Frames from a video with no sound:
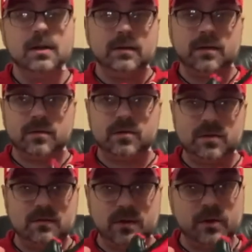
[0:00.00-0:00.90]
They're
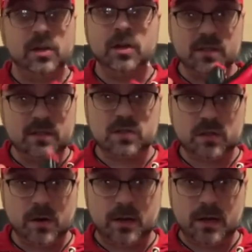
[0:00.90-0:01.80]
good and
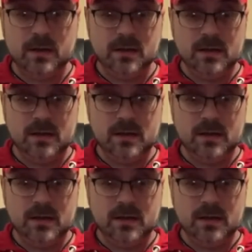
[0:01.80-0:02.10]
sturdy.